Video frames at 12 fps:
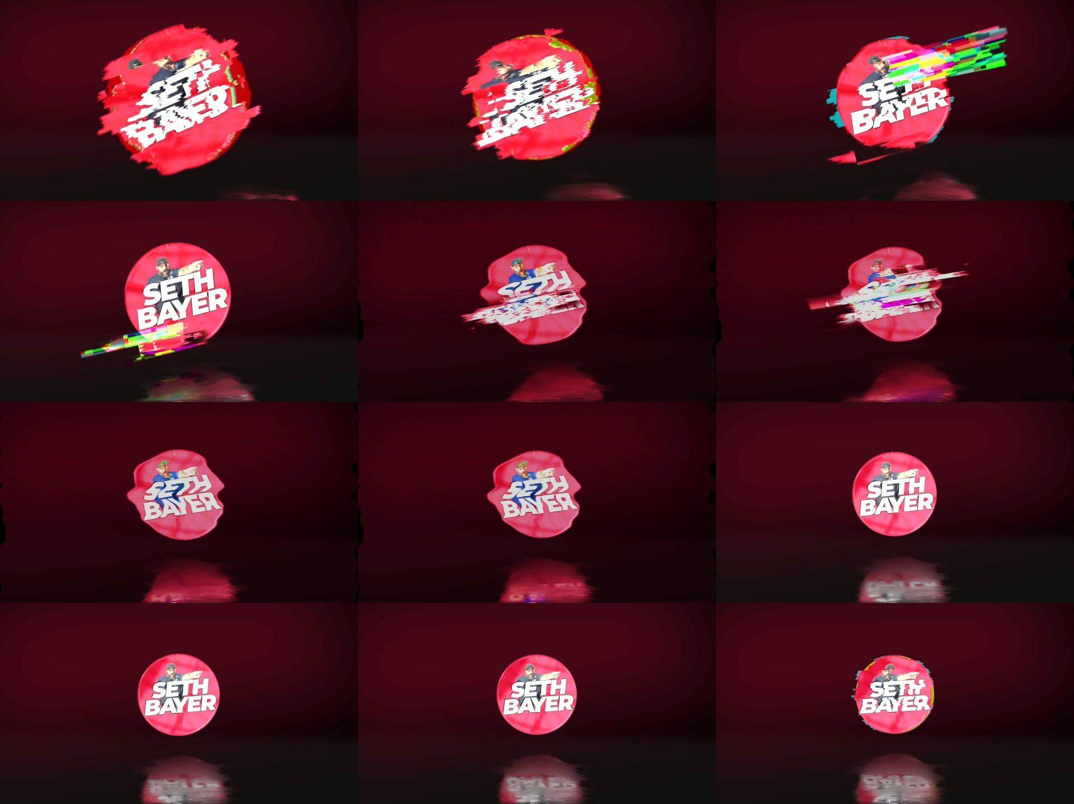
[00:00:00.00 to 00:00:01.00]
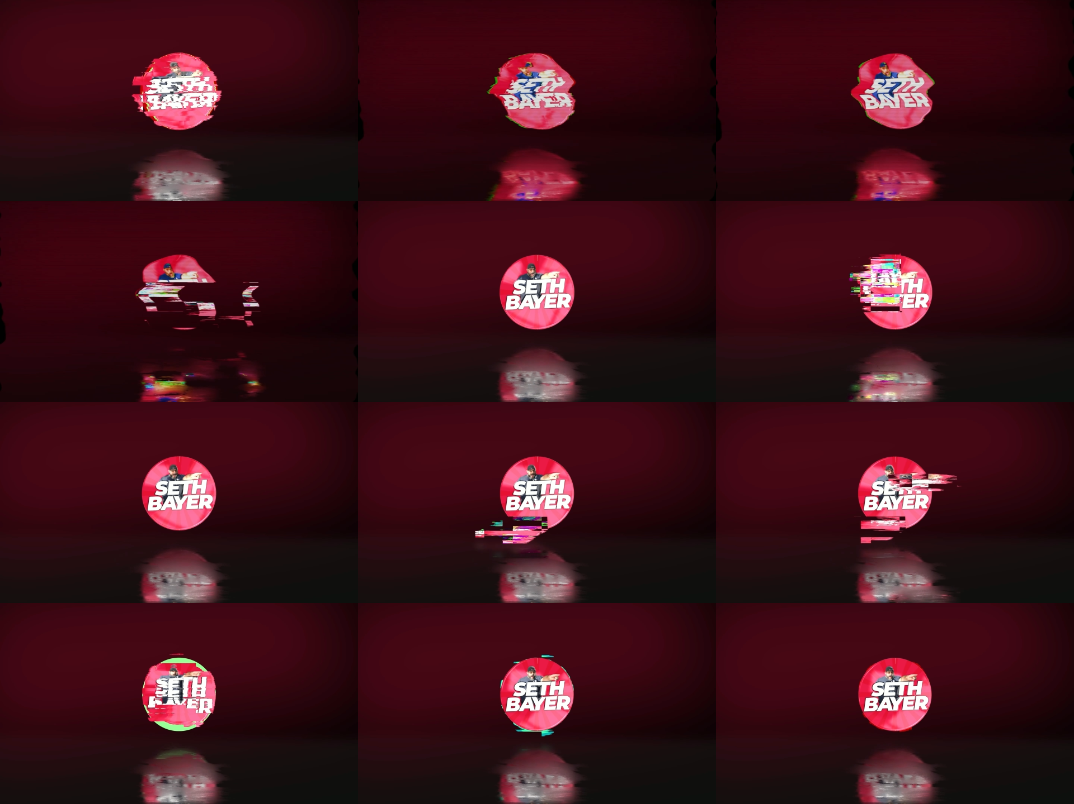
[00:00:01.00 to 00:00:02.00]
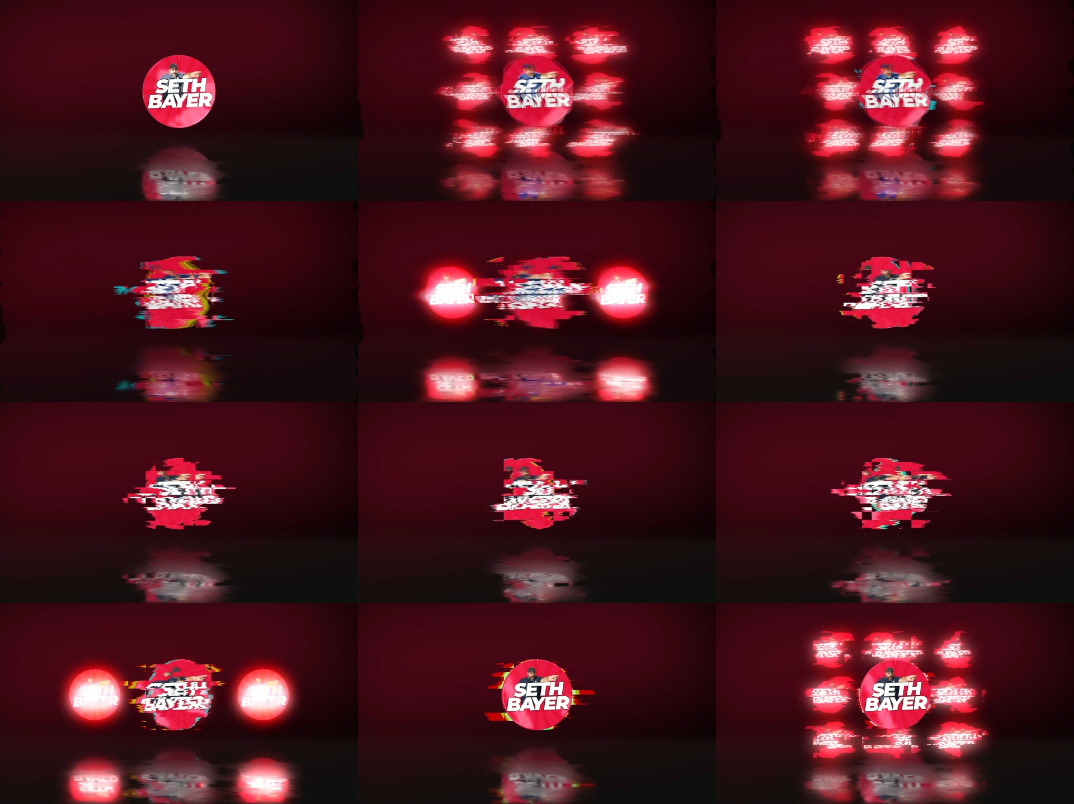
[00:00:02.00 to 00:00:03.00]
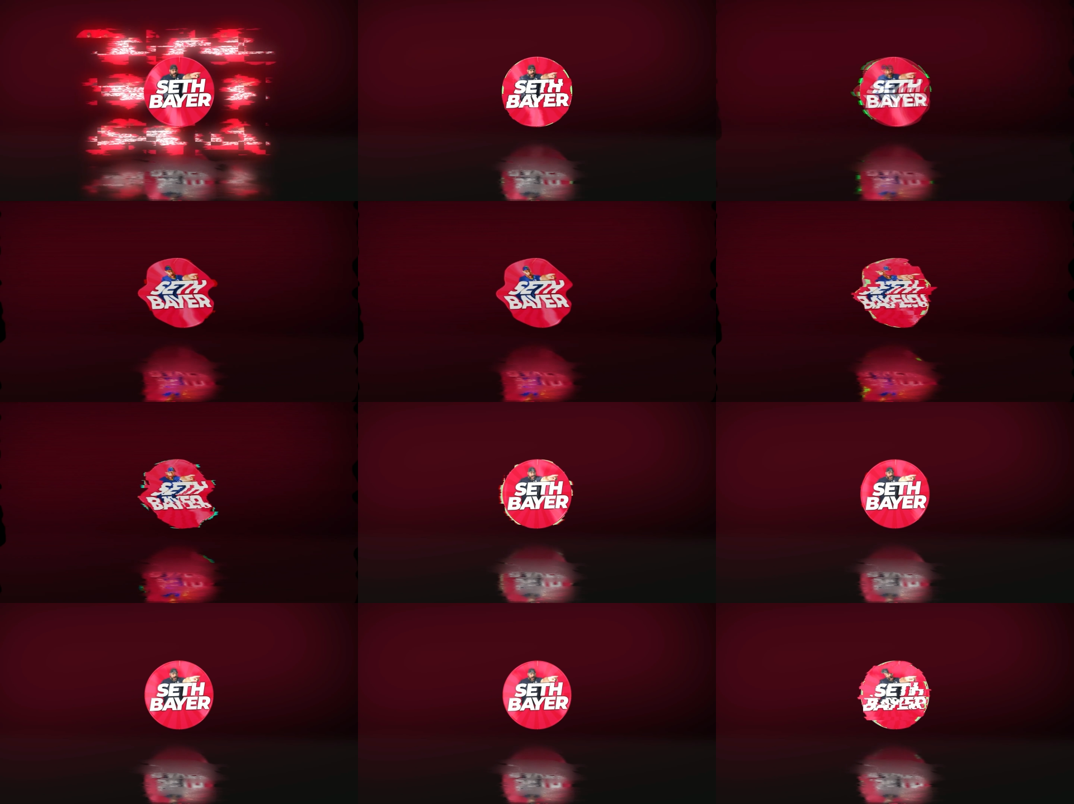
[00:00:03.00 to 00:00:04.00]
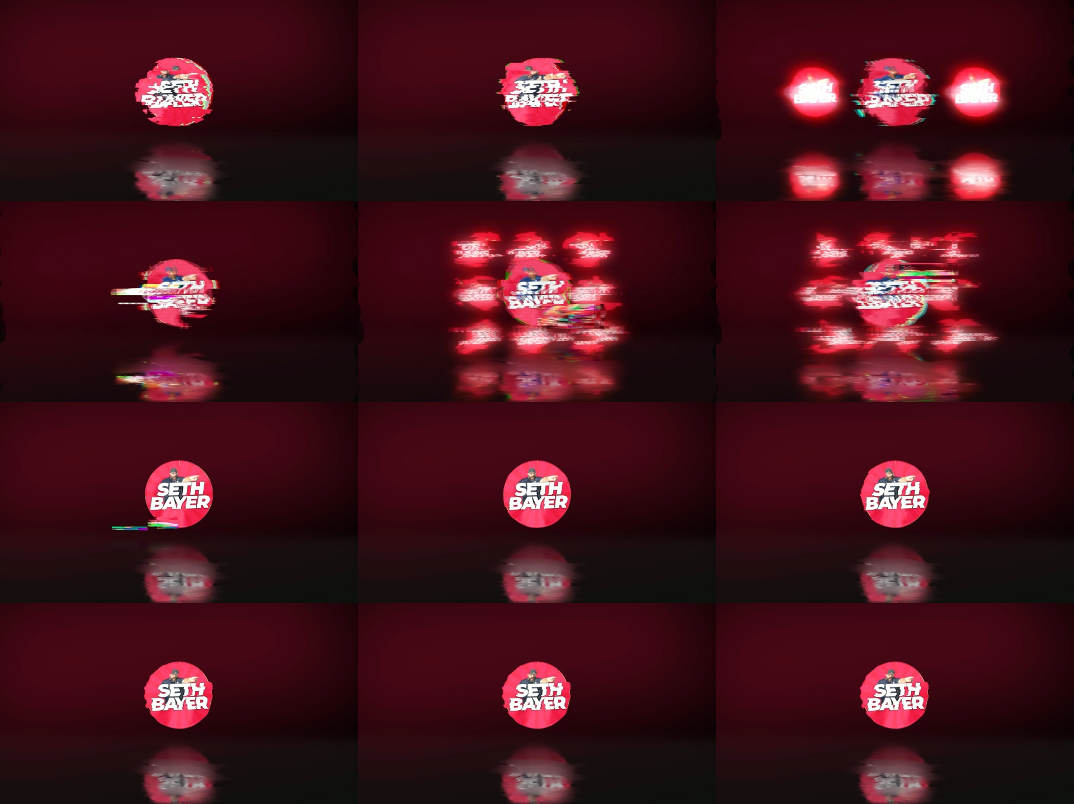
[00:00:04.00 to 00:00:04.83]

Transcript: No face is visible, so there are no lips to read.